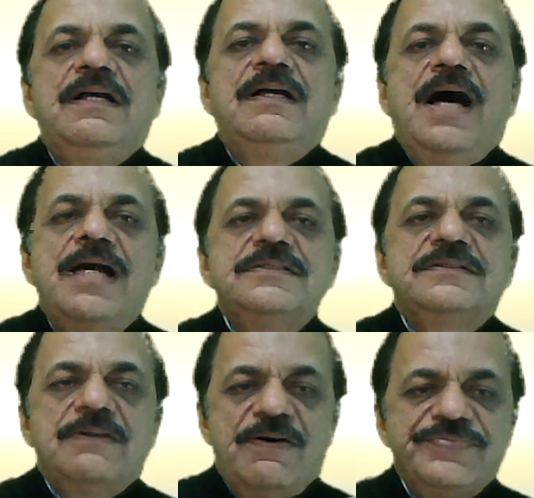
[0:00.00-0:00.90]

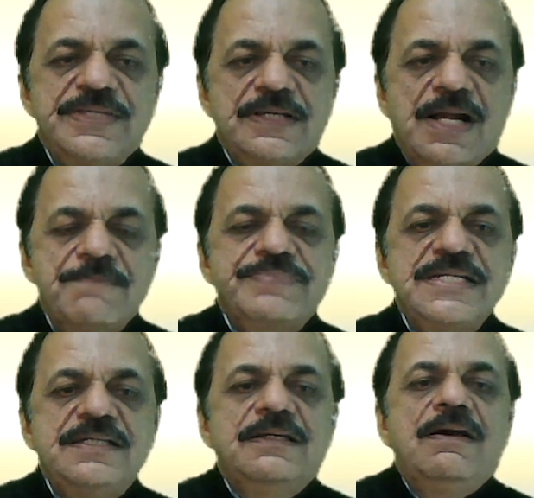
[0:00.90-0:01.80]
either of the
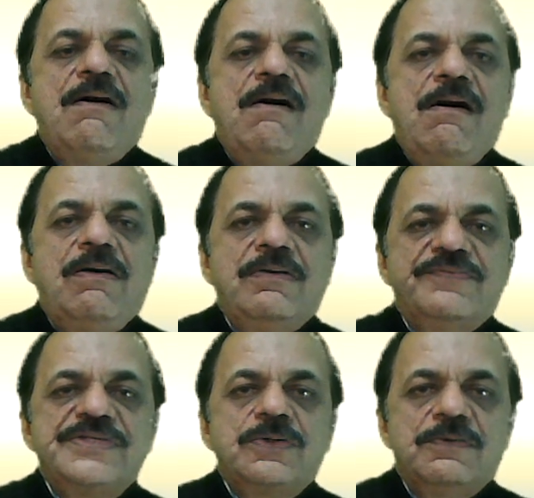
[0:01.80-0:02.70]
company or
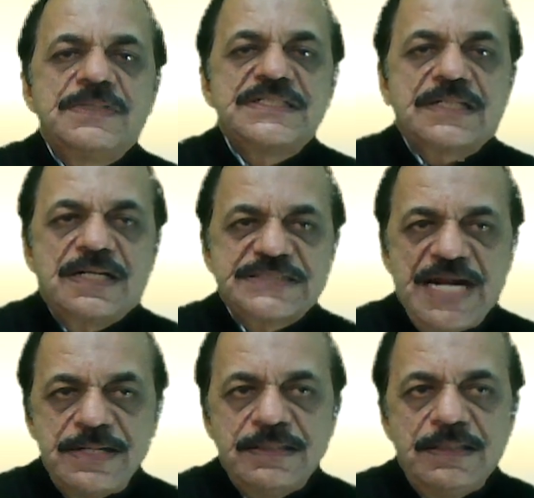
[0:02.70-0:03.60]
of the global
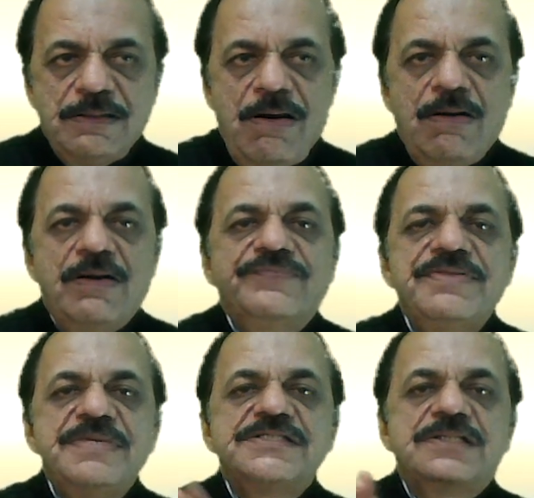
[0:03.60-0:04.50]
standard or of the
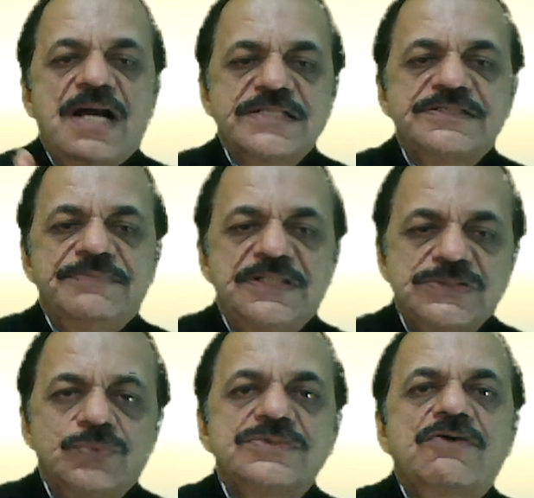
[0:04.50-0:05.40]
major customers
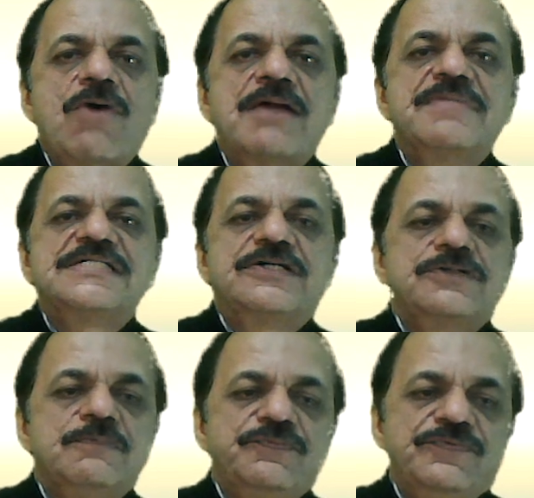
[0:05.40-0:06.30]
whose requirements have
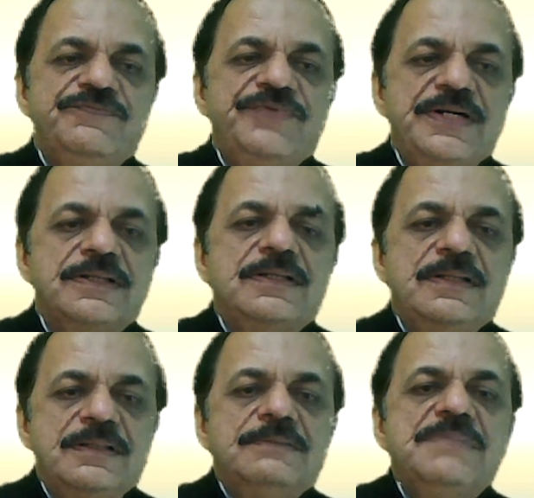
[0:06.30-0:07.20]
to be fulfilled
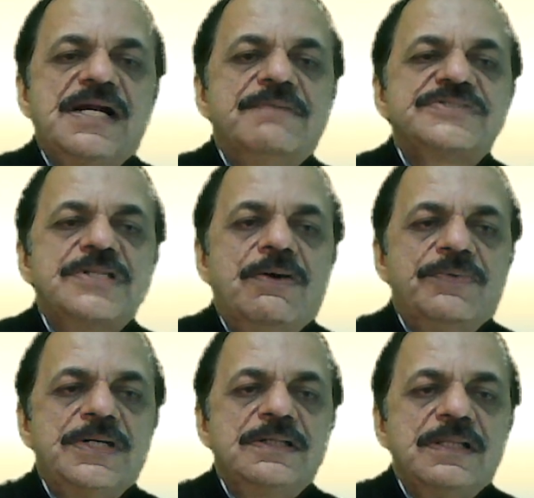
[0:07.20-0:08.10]
becomes now
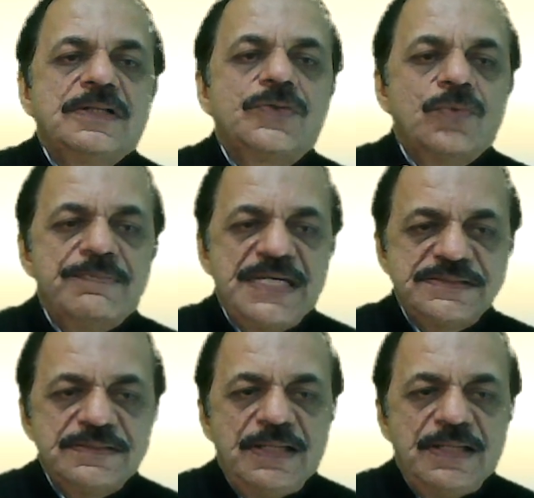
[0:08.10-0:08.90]
a QMS.